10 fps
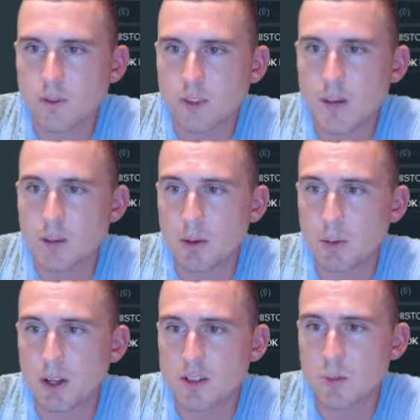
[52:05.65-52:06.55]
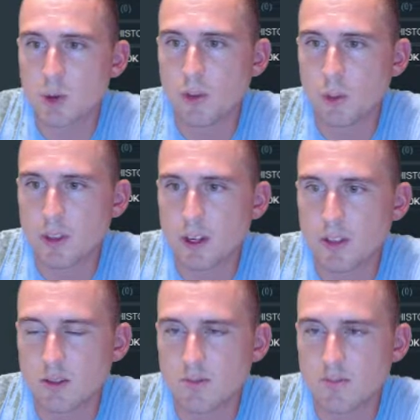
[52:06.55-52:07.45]
I'll probably buy some more at
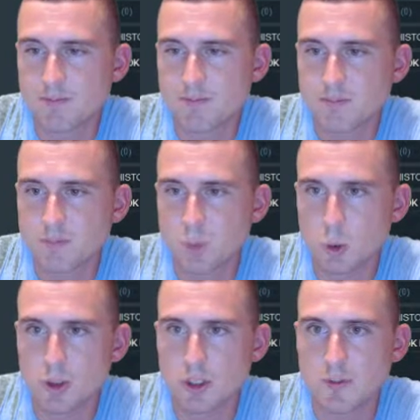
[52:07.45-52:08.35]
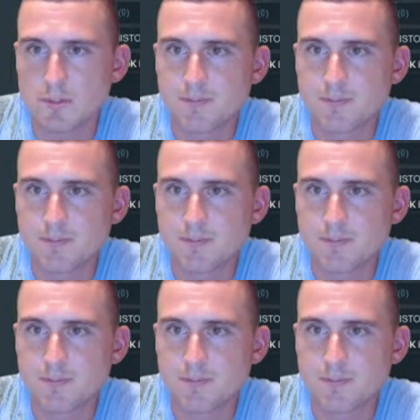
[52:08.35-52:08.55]
3,000. We'll see.